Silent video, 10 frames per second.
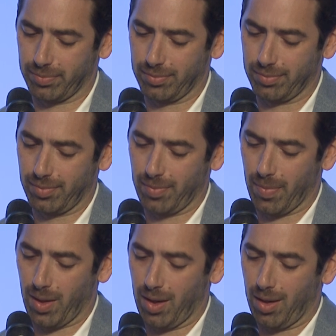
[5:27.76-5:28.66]

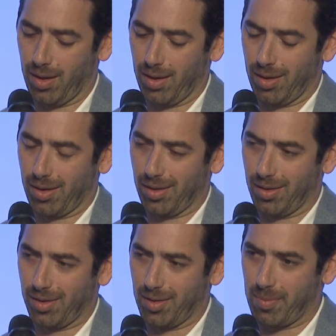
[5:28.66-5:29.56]
(no one is talking)